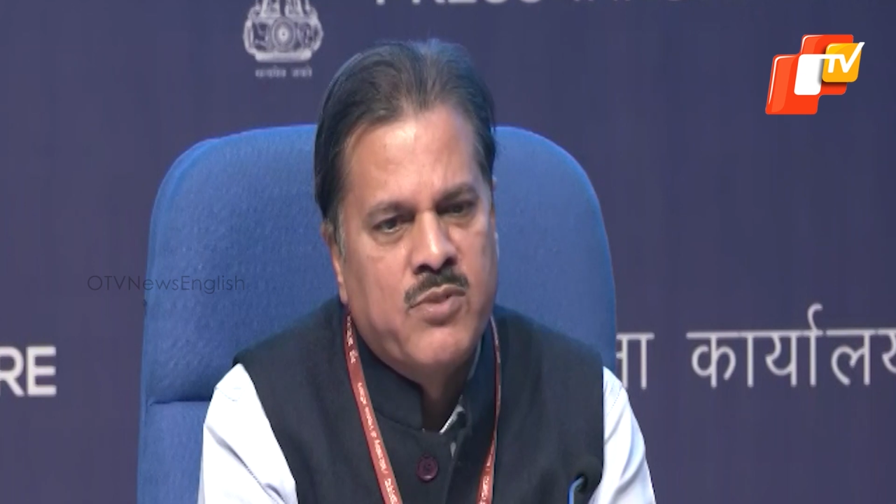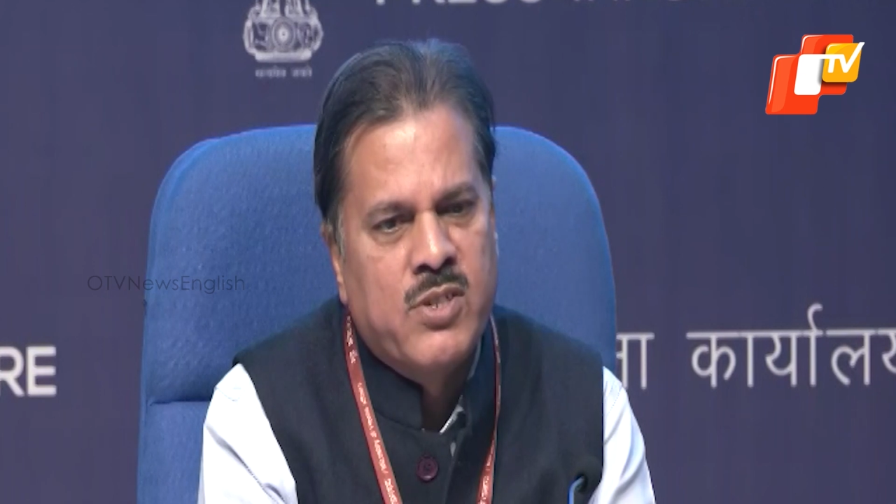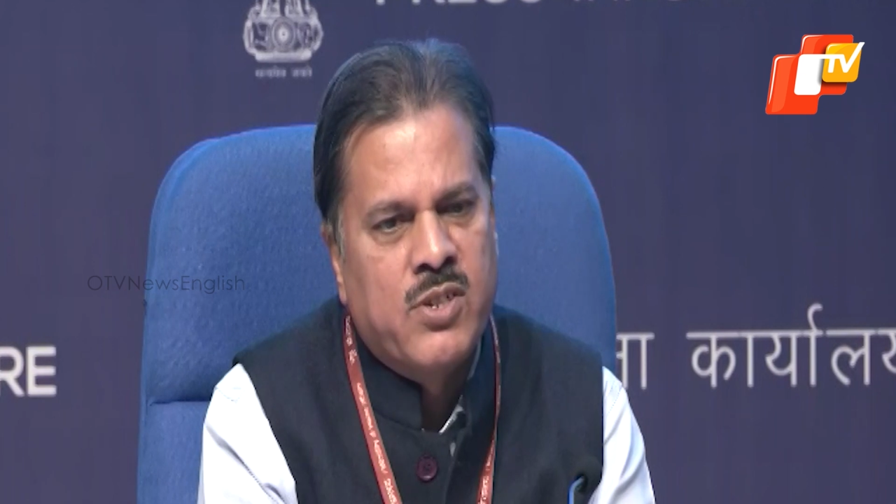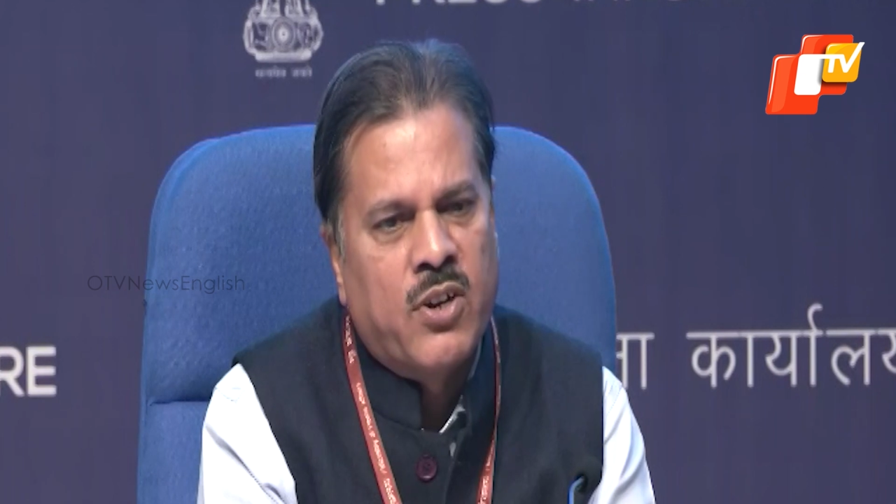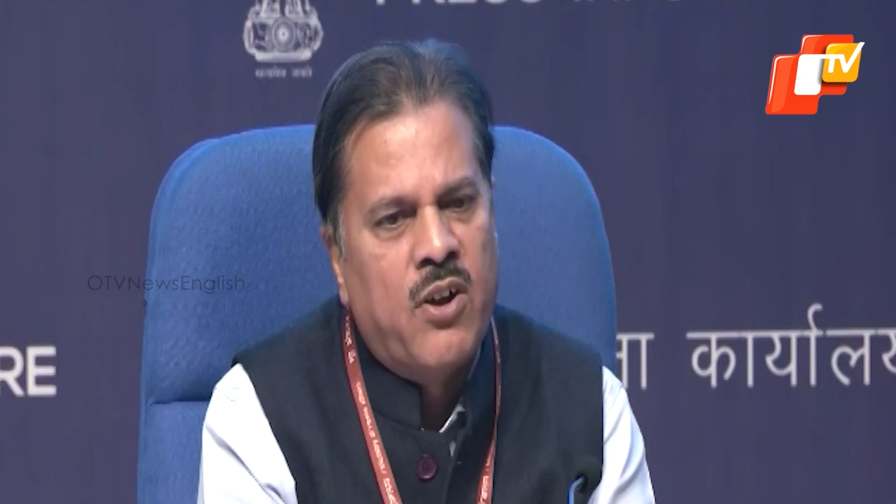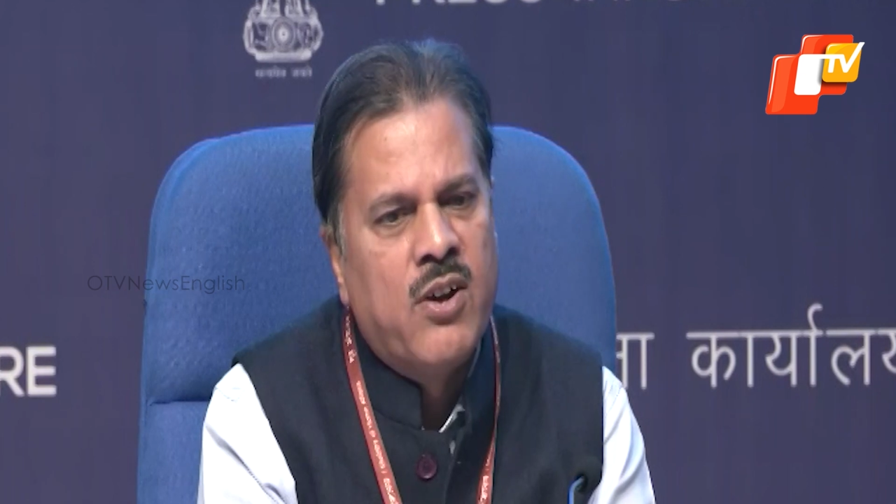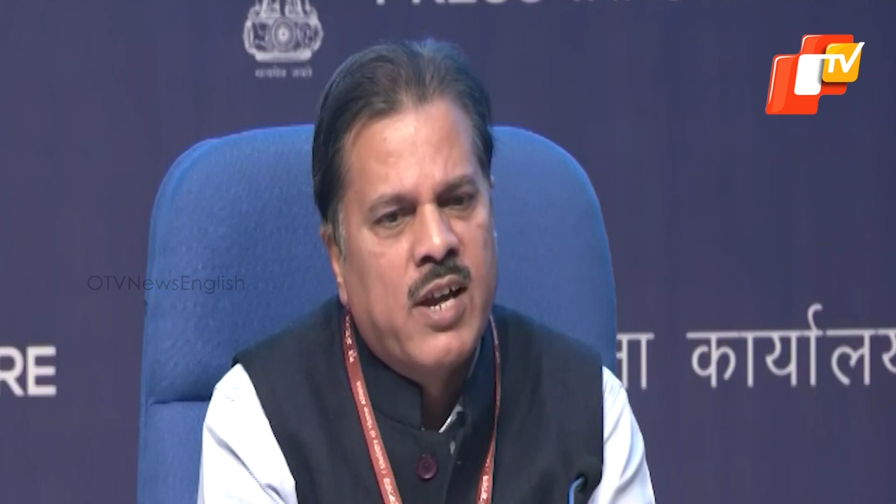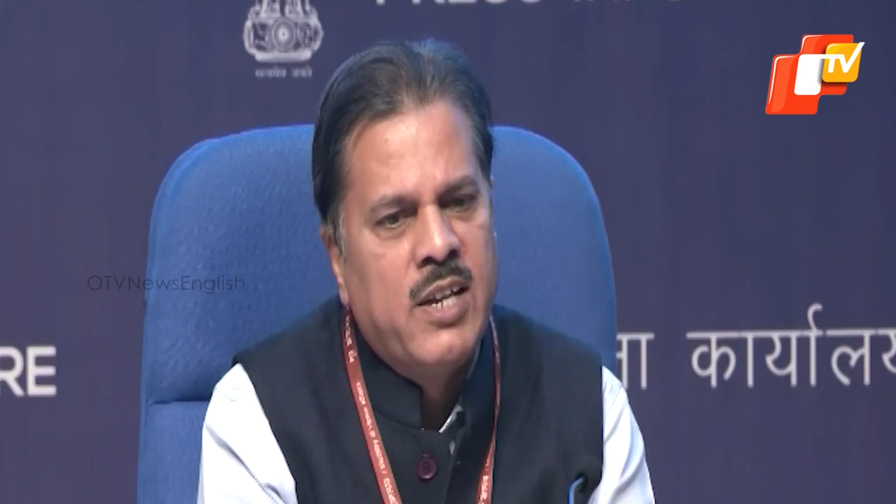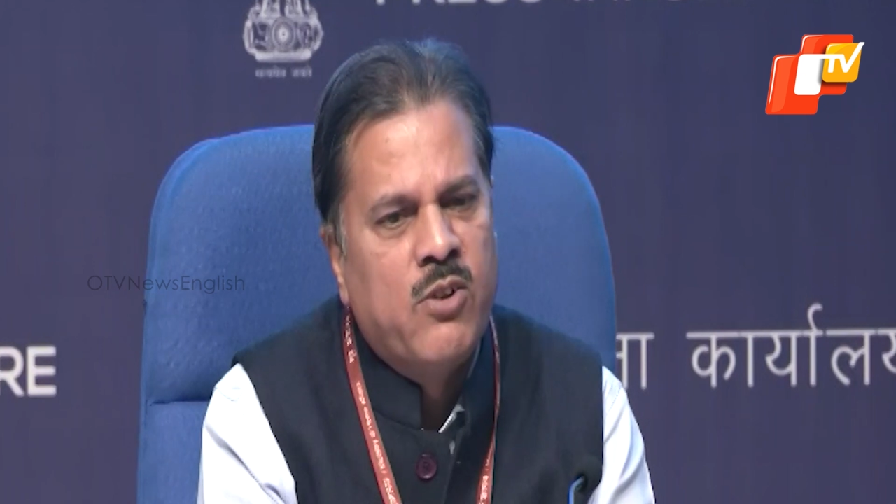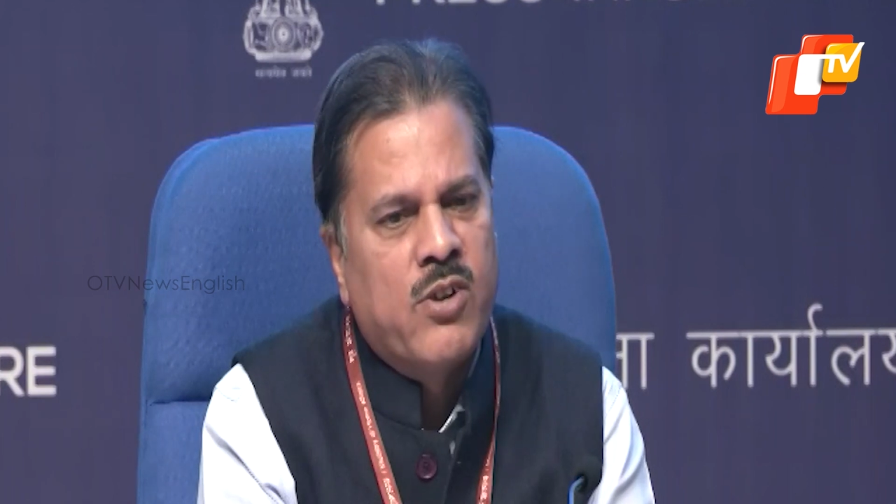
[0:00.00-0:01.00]

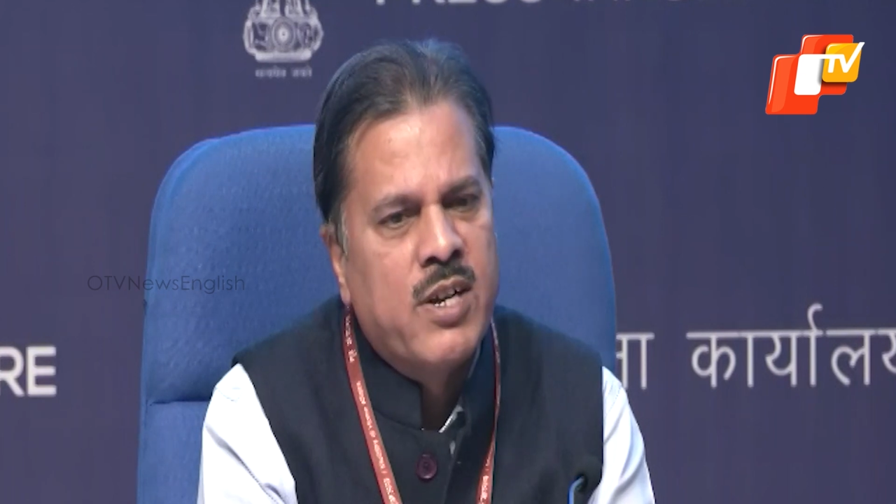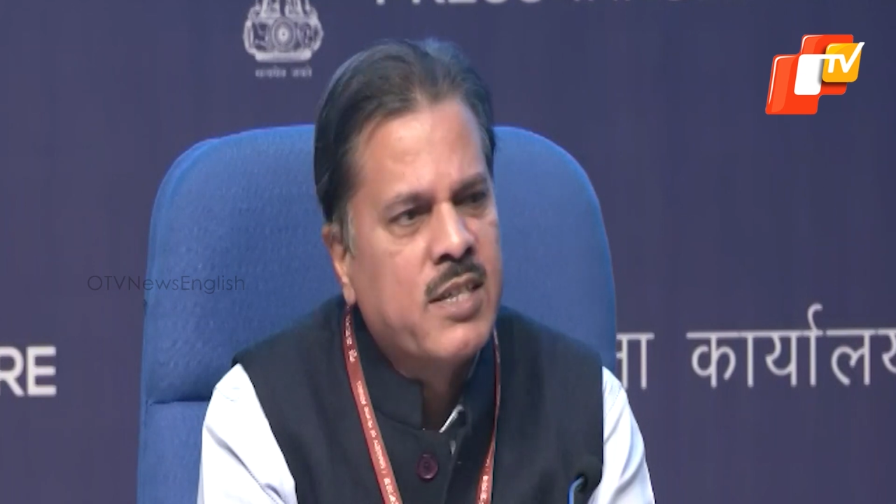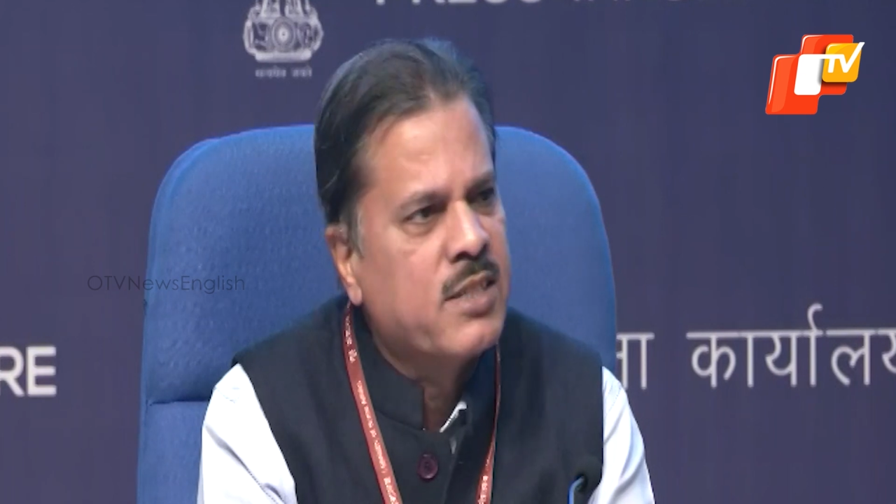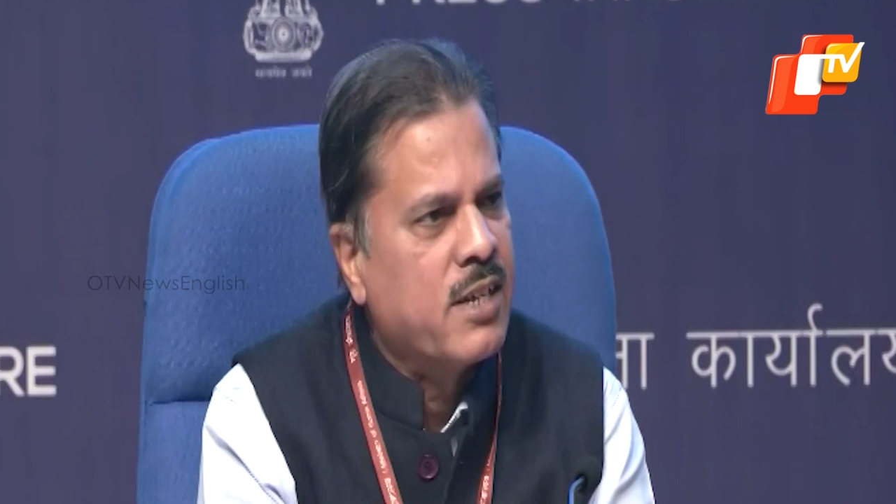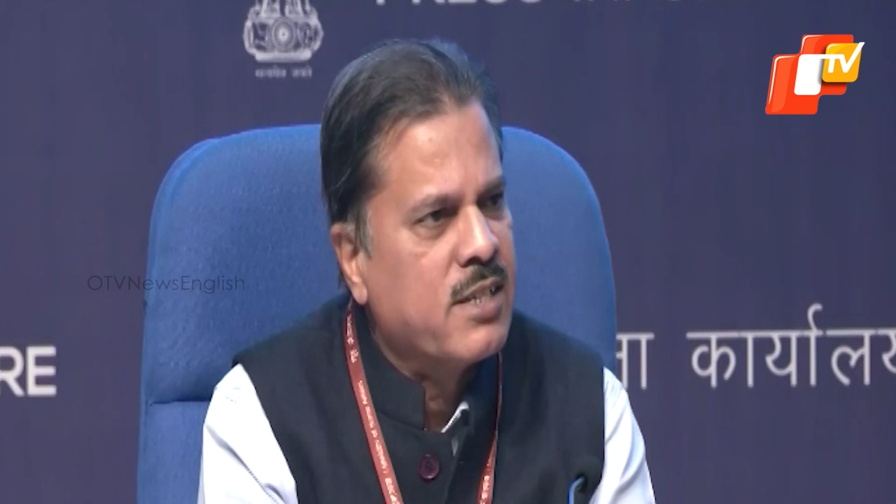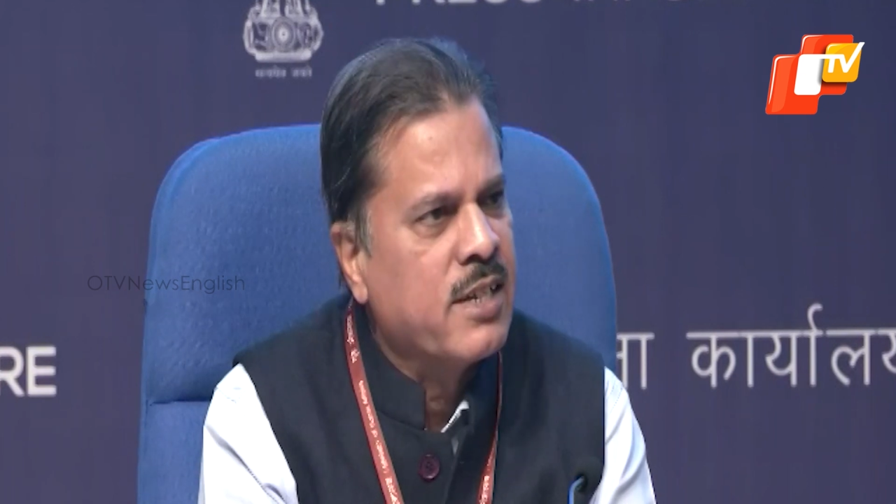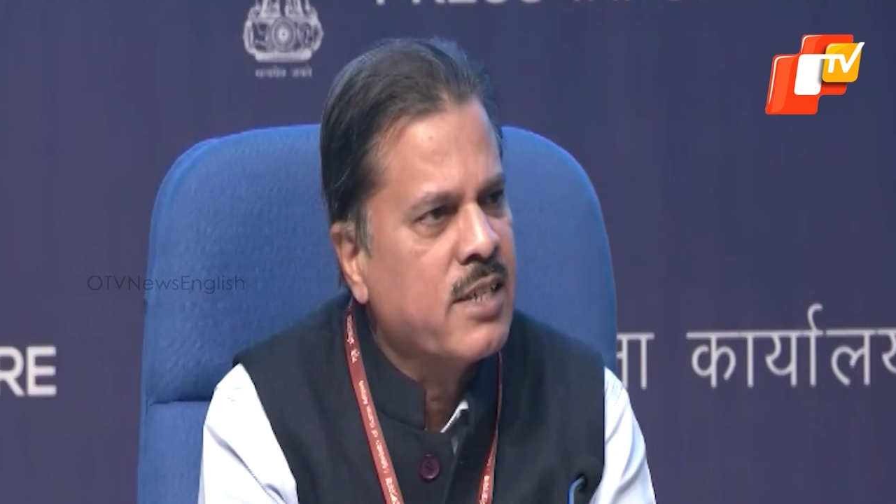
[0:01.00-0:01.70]
strong El Nino conditions.